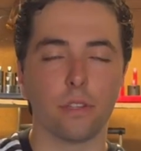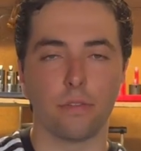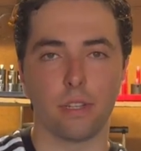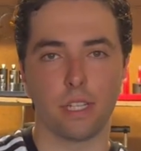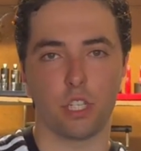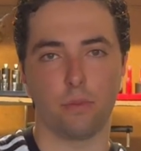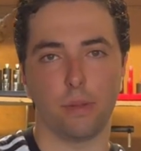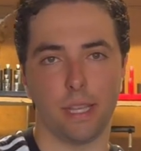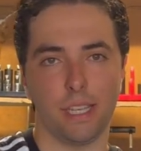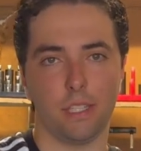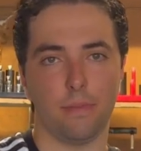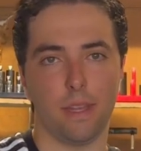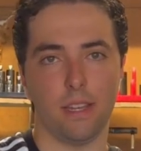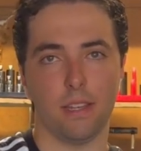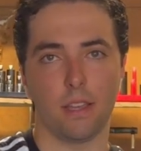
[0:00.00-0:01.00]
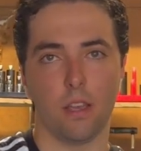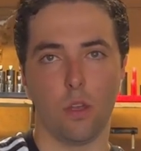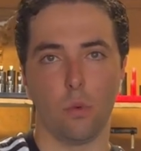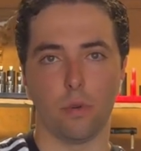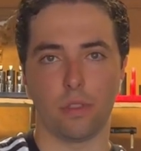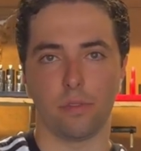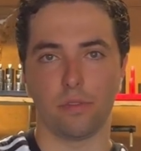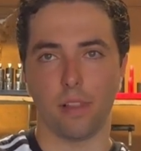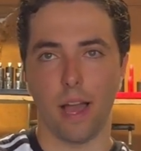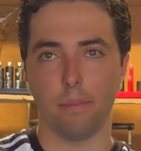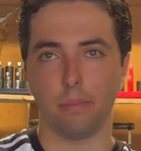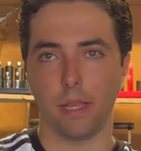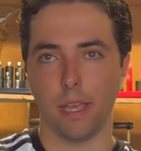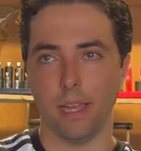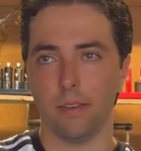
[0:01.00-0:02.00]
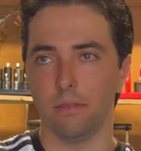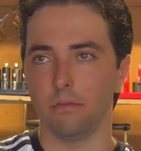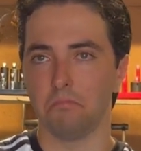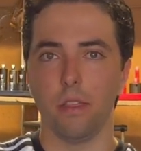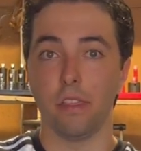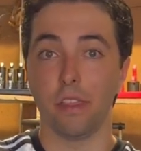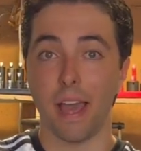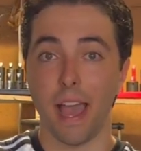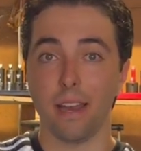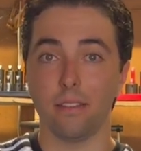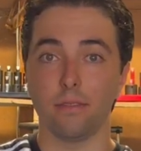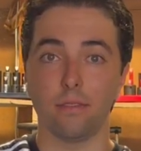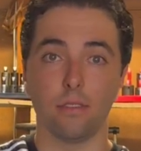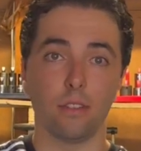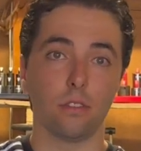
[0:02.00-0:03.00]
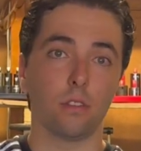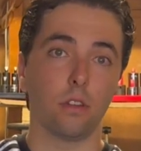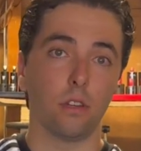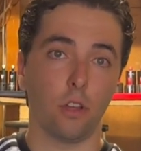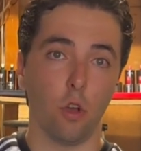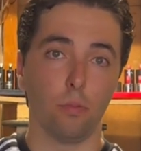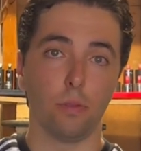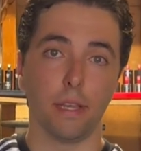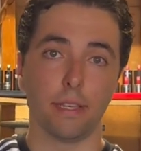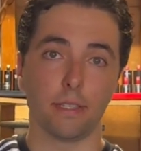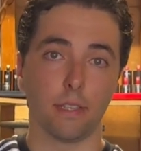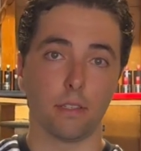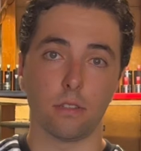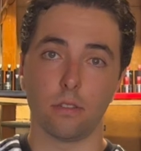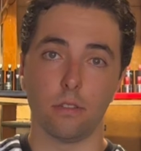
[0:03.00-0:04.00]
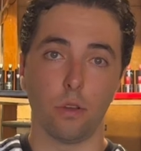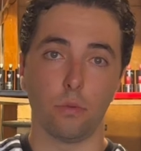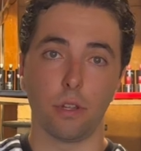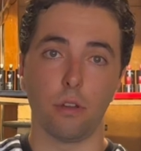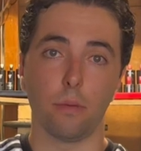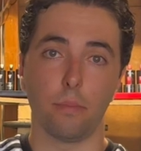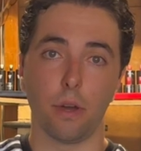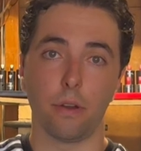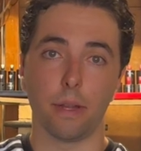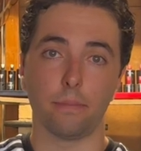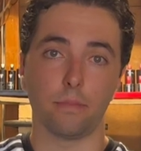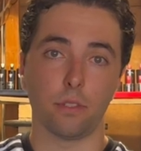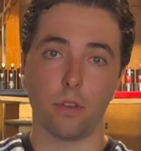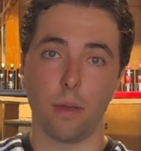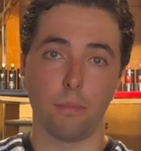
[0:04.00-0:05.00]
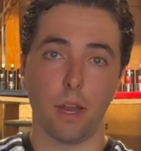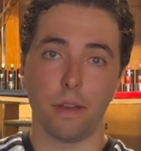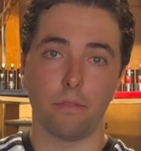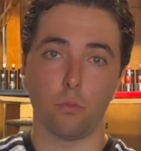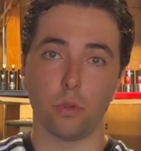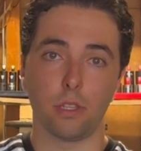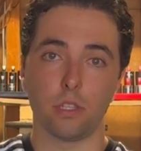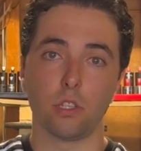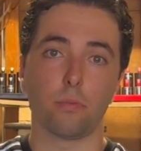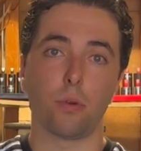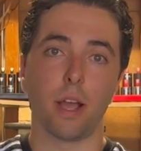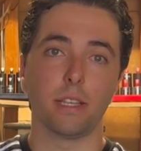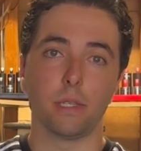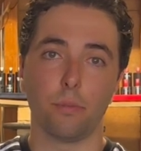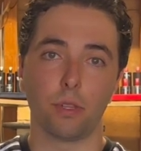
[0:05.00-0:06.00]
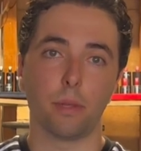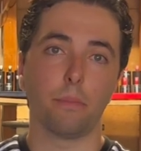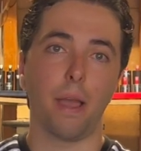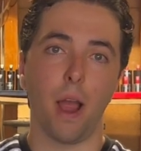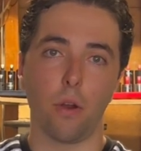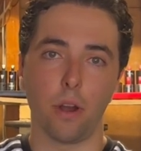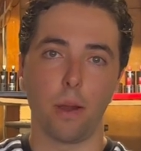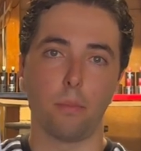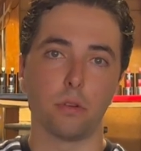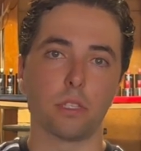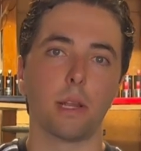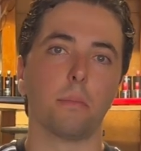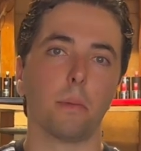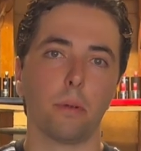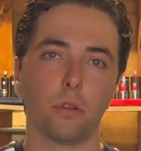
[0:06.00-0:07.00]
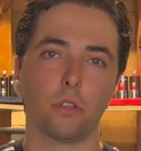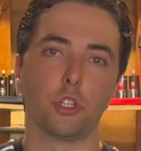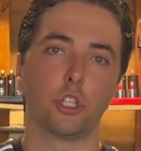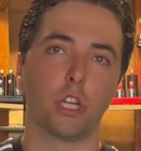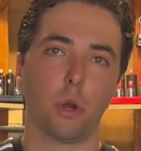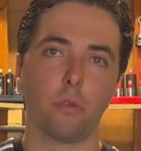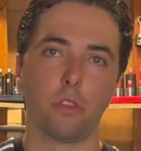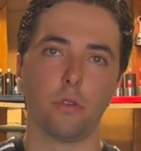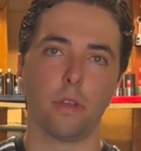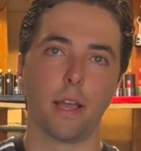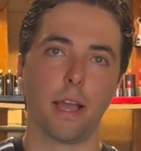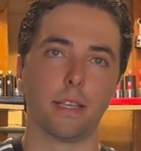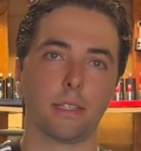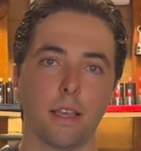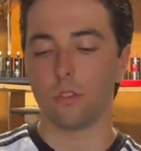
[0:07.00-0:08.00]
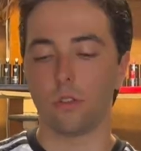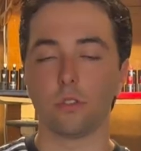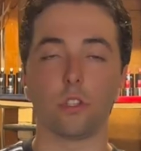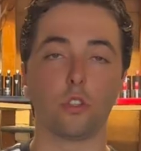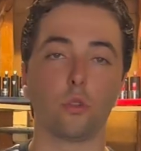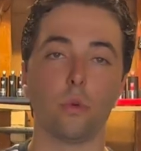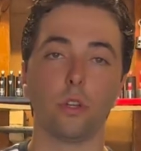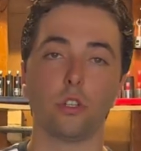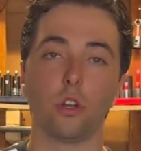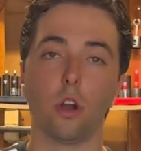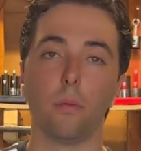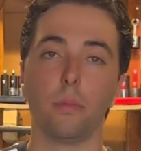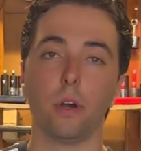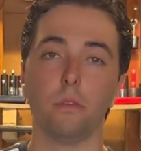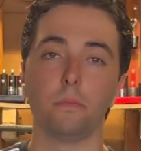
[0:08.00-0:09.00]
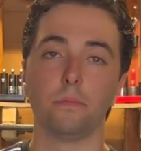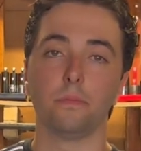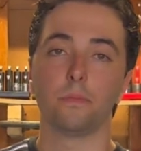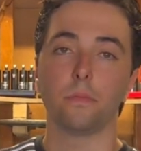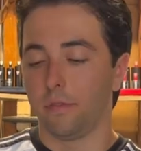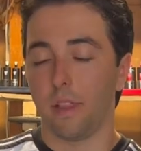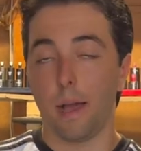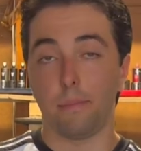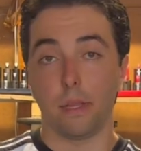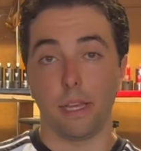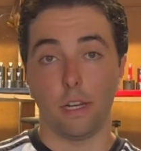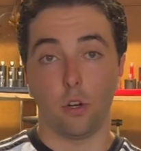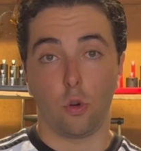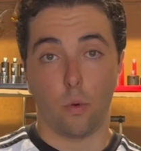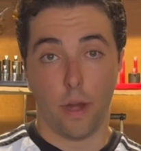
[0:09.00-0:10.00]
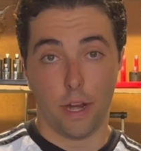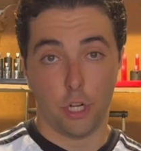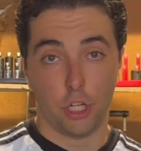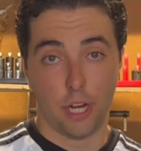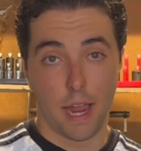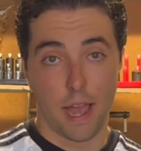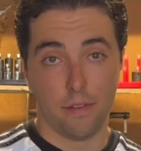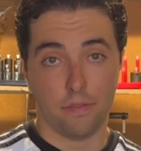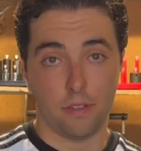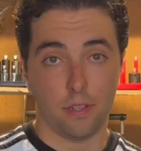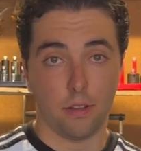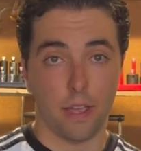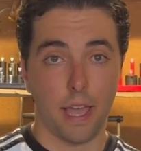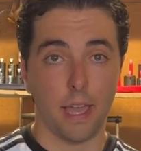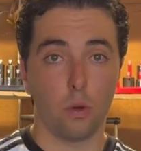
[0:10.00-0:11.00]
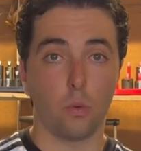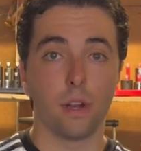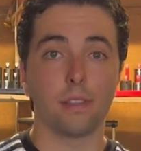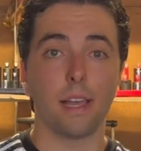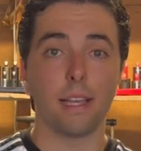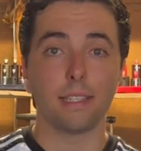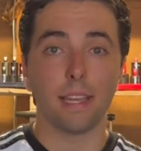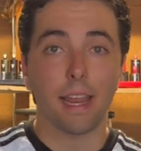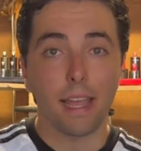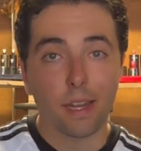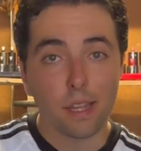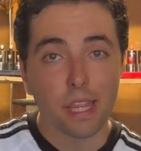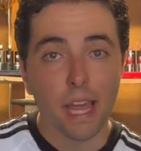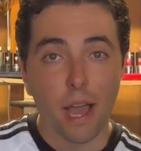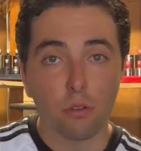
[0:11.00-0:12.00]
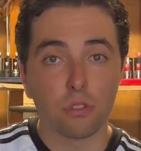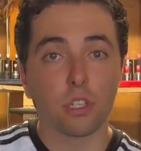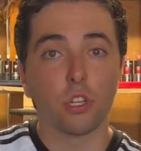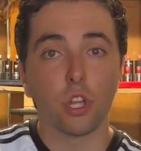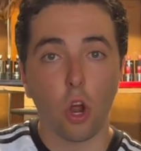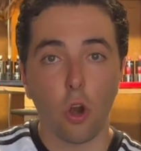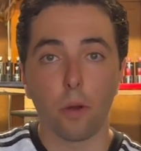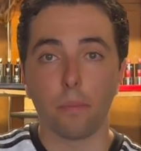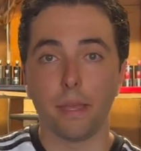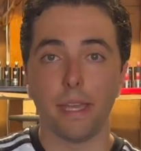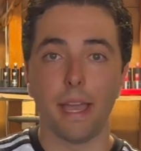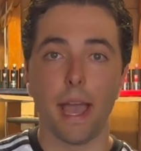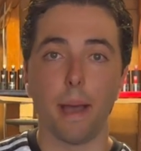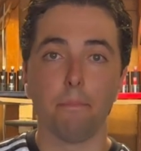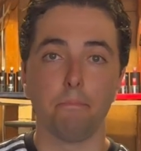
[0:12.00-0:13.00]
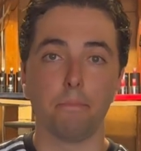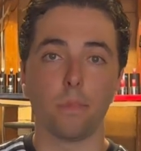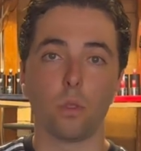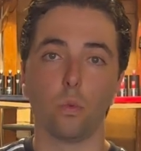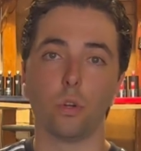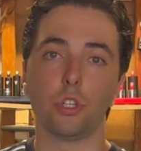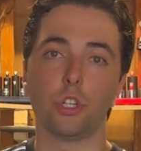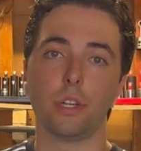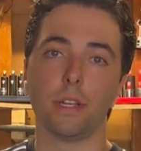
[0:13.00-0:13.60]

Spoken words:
of displacement with a flat plane, that is going to go places, no doubt about it. So I'm not even really surprised about the power numbers that I'm about to share with you guys. So it's a twin turbo, flat plane crankshaft. Okay, it redlines at 8,000 RPM, which